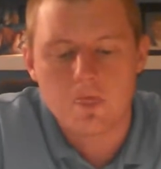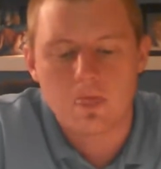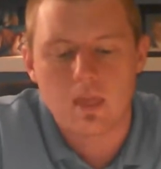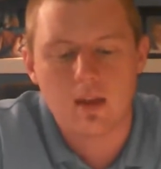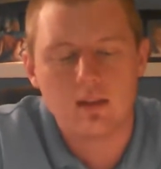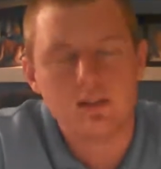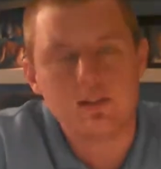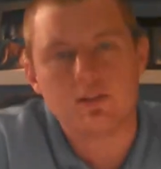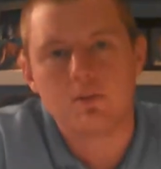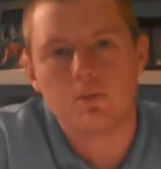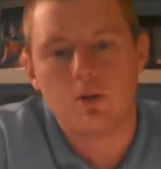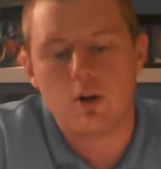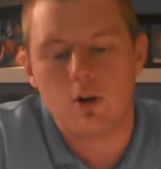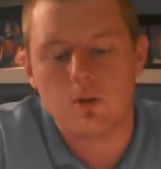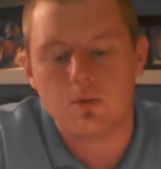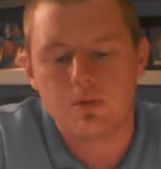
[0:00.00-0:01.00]
and this
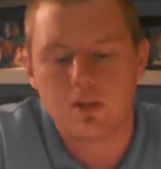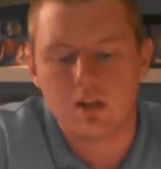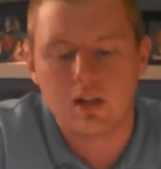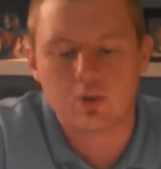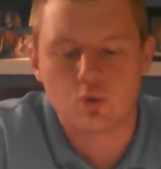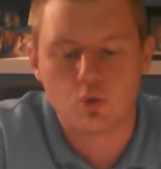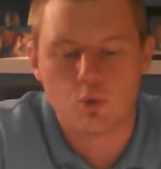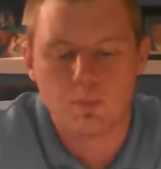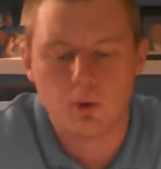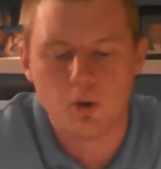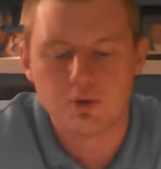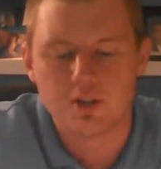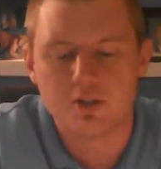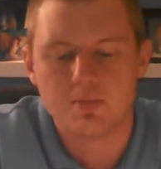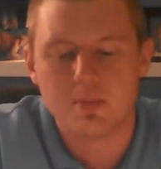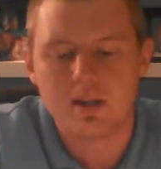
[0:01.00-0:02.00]
involves electrical
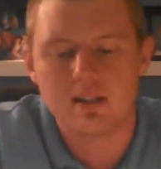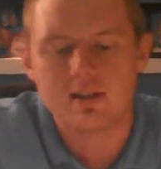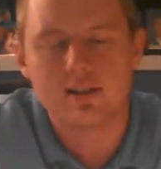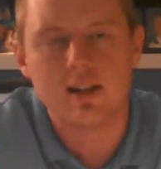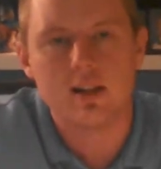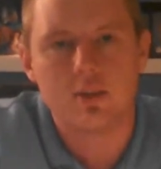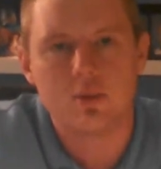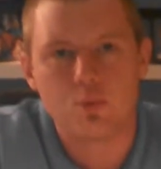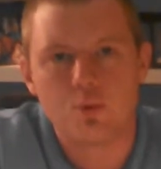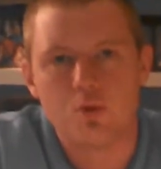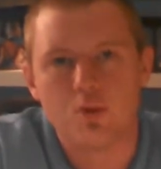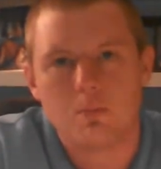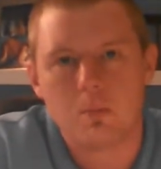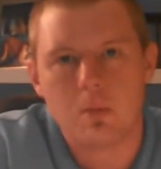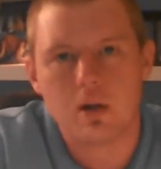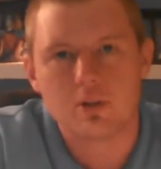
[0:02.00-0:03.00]
pulses being sent through
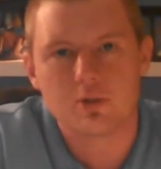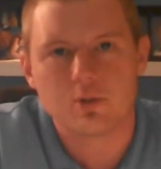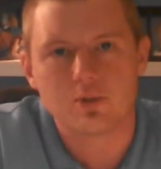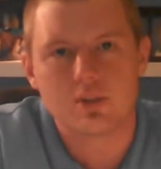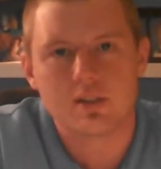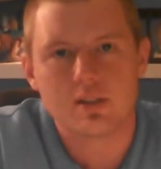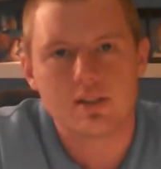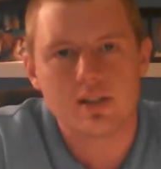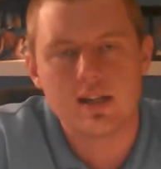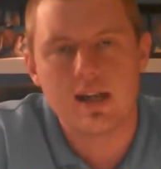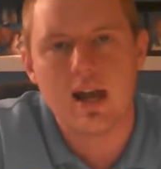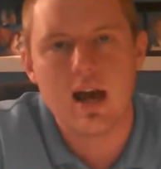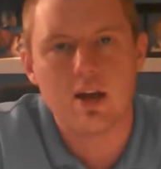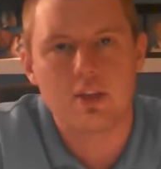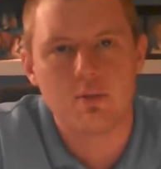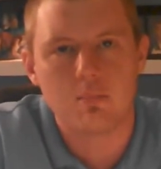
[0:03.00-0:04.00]
the muscles to see
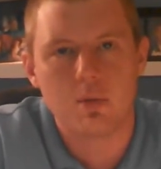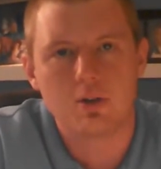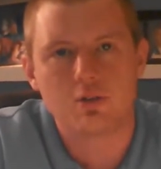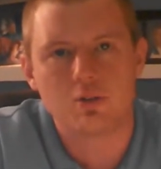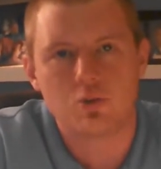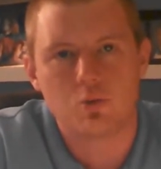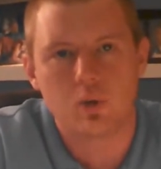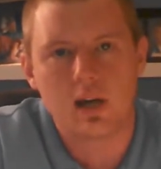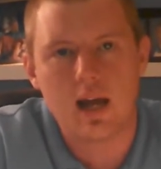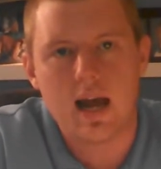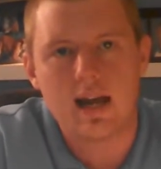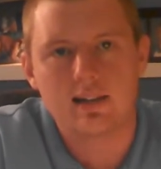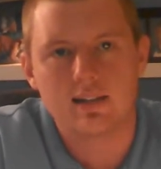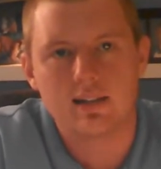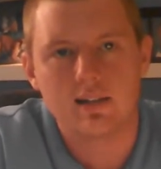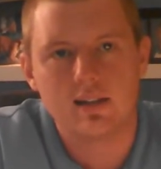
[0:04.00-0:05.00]
how the muscles
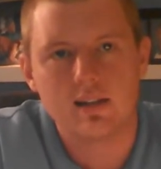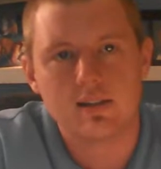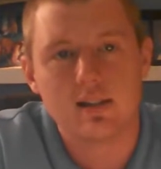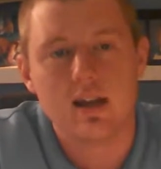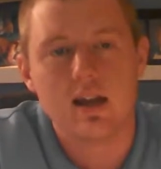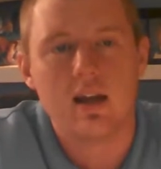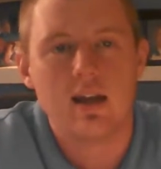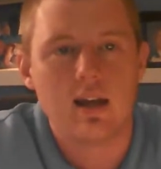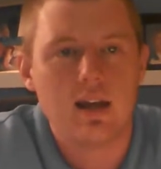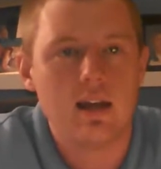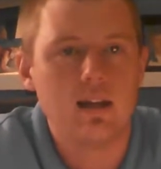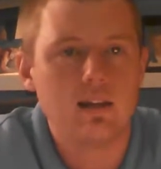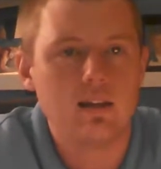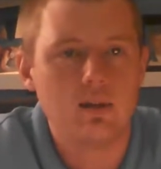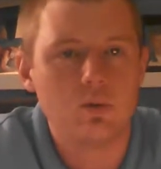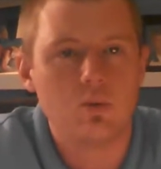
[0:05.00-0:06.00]
react to this.
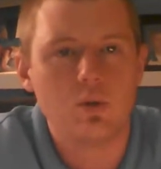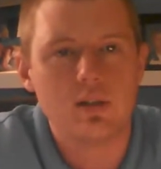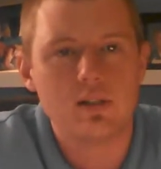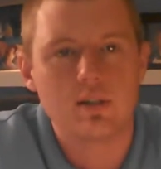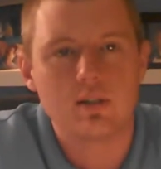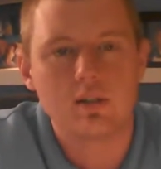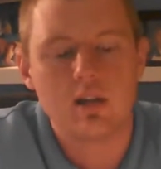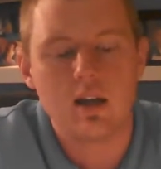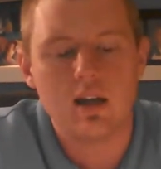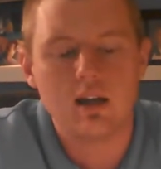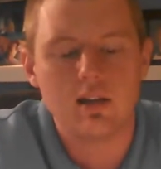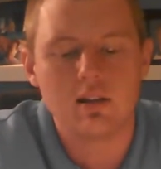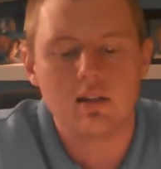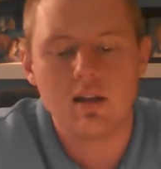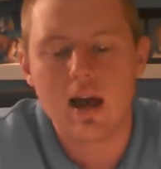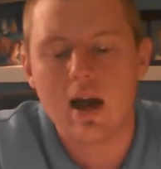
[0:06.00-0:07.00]
And the reason
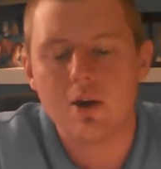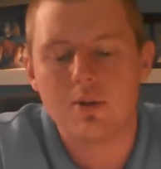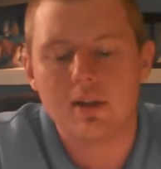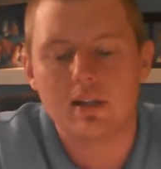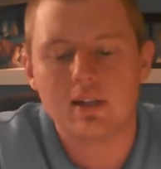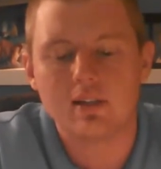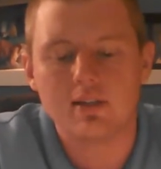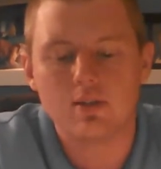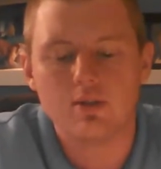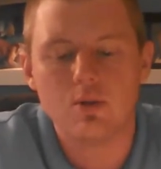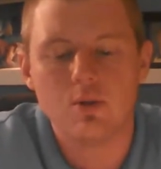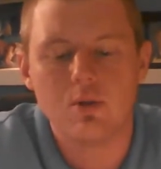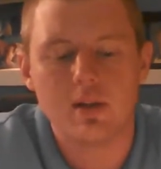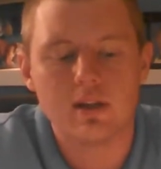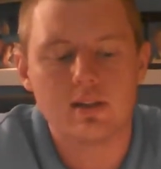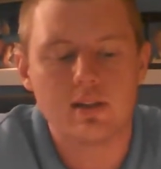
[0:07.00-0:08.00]
and how they can do
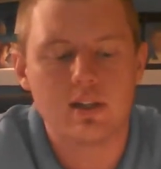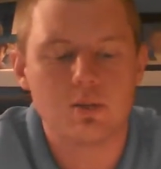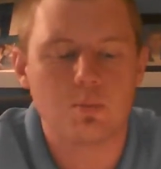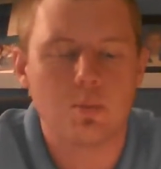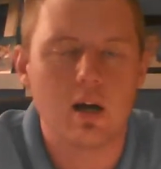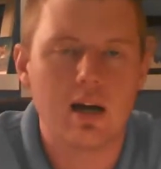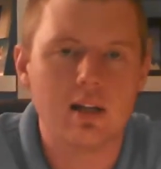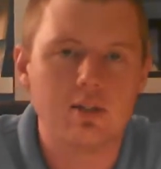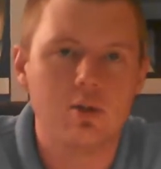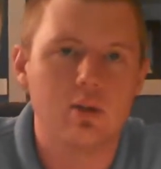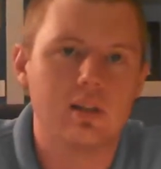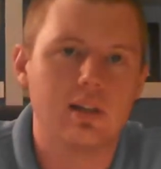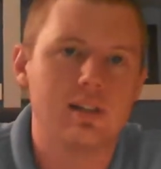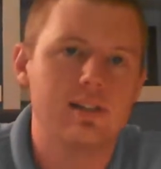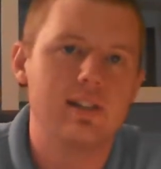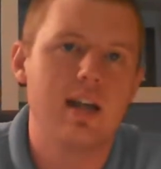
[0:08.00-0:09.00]
this is by doing
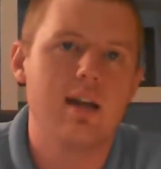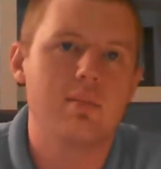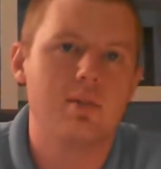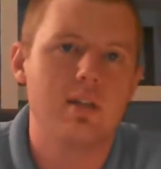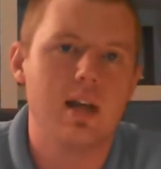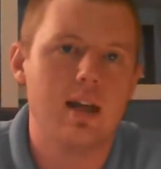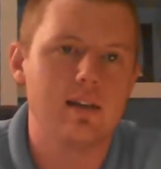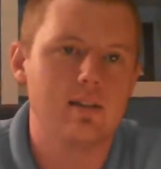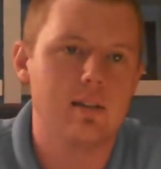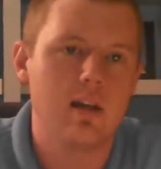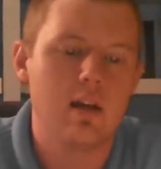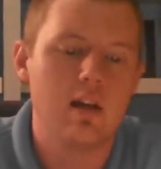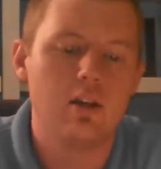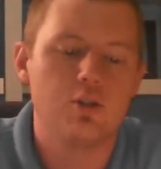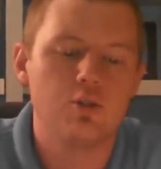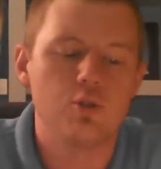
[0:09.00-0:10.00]
the same test
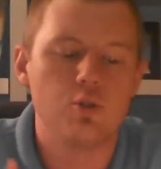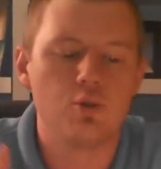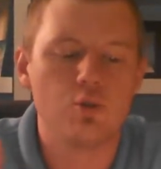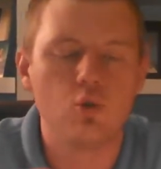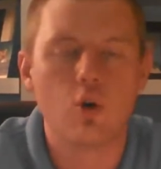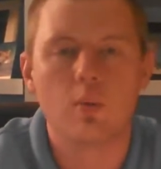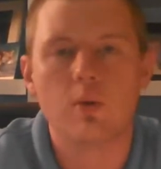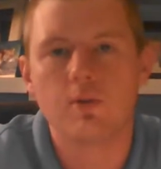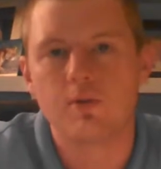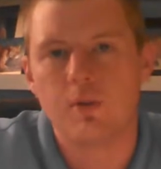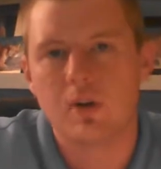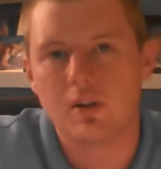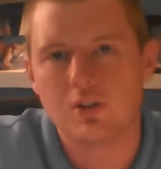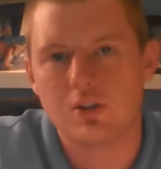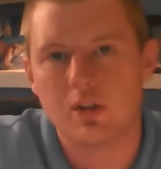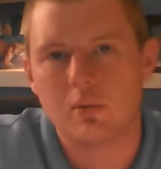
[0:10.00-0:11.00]
to normal
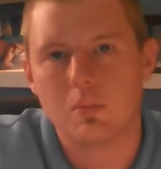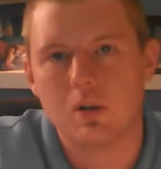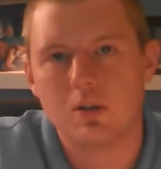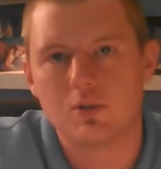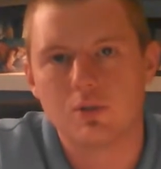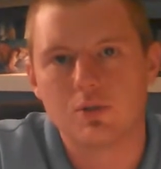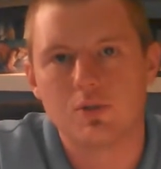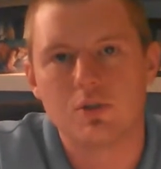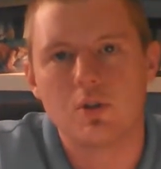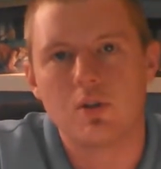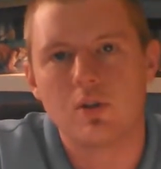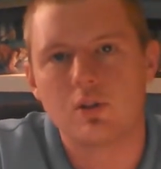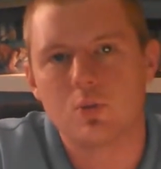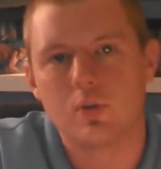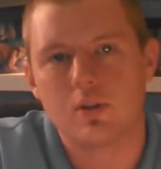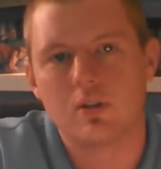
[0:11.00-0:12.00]
functioning muscles,
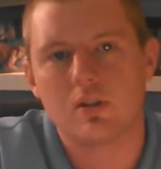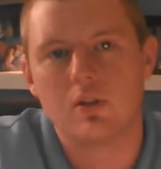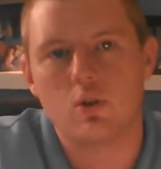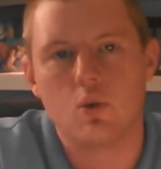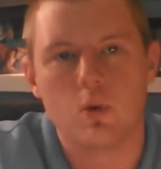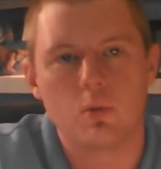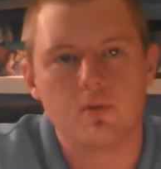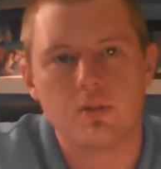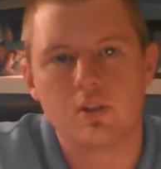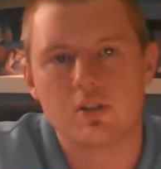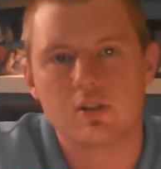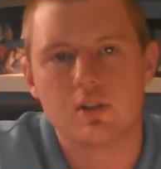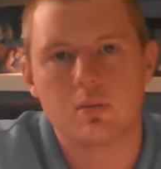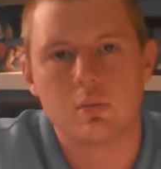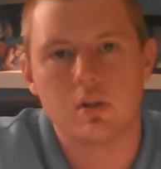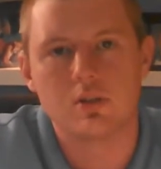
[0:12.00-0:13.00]
students with normal
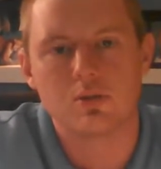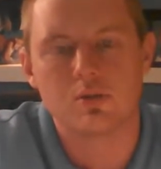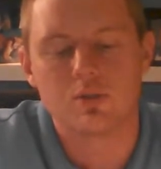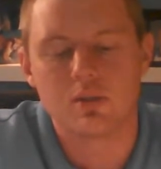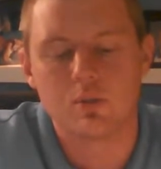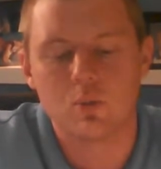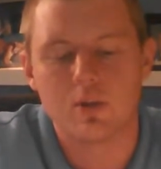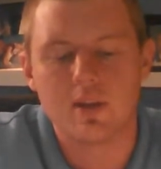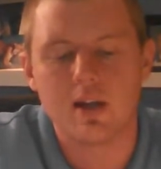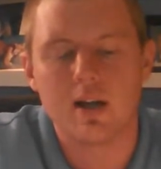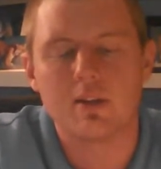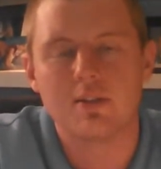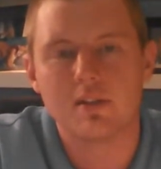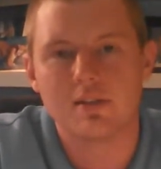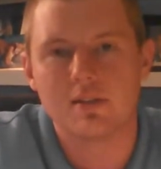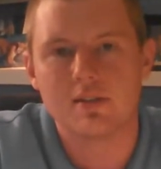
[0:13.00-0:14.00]
functioning muscles and
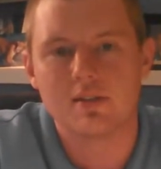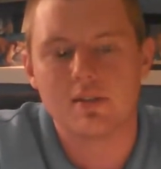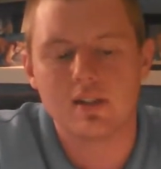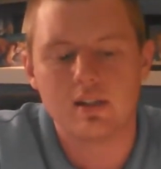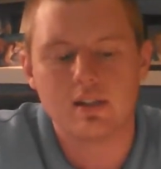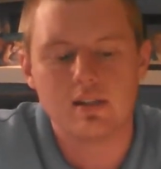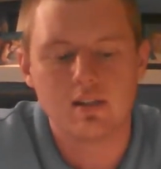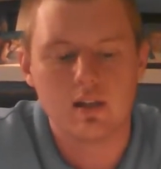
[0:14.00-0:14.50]
without this disease.